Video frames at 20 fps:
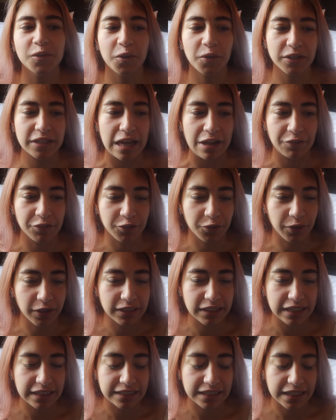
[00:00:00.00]
We're going to have a
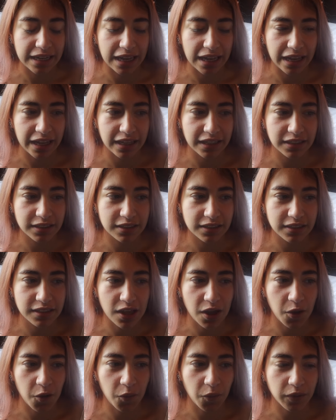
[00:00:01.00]
great day today
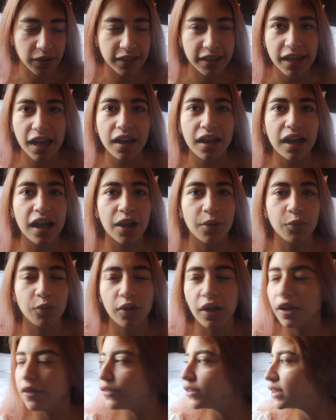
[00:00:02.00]
yeah, I
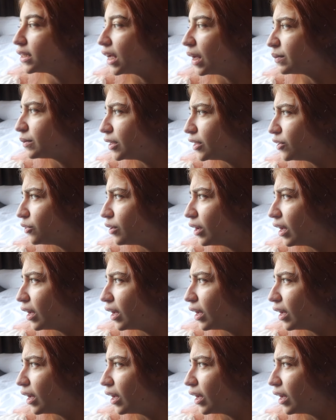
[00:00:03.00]
will obviously update you